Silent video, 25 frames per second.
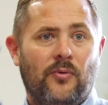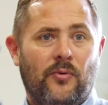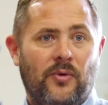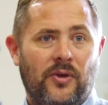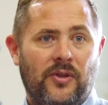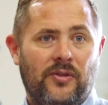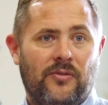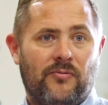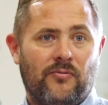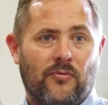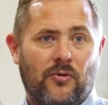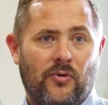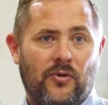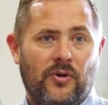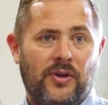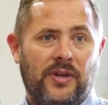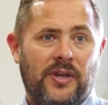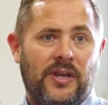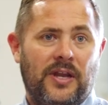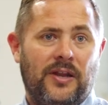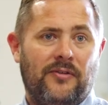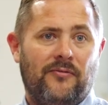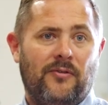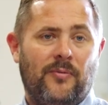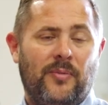with
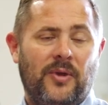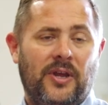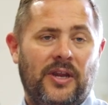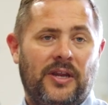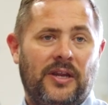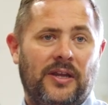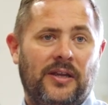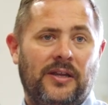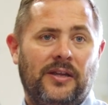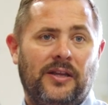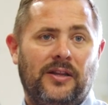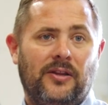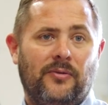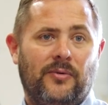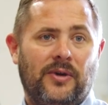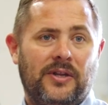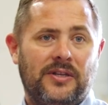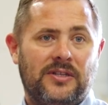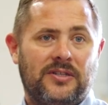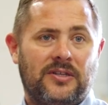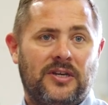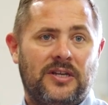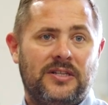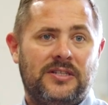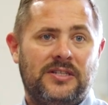Roy and Rebecca and the
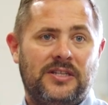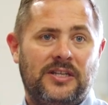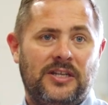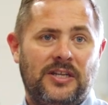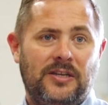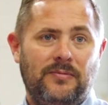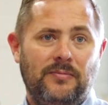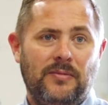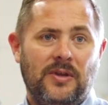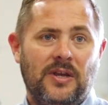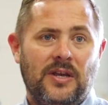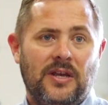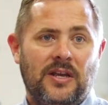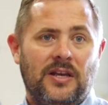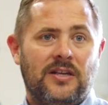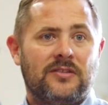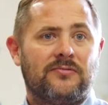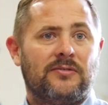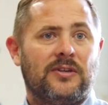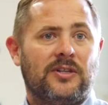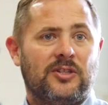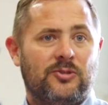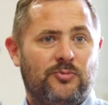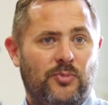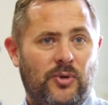Onetide team, as
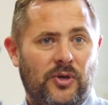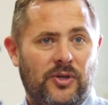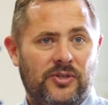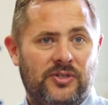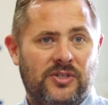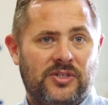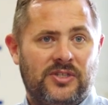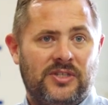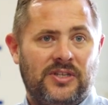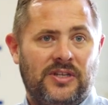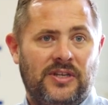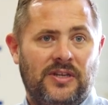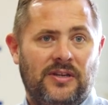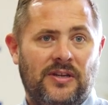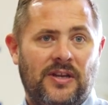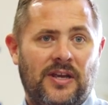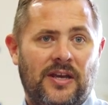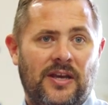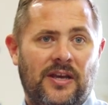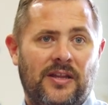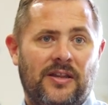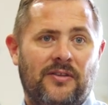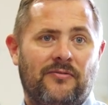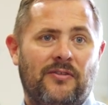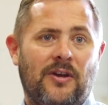well as purchasing
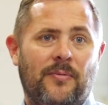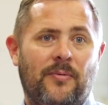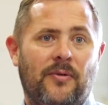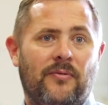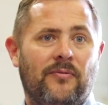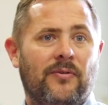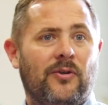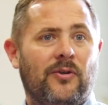the Rapid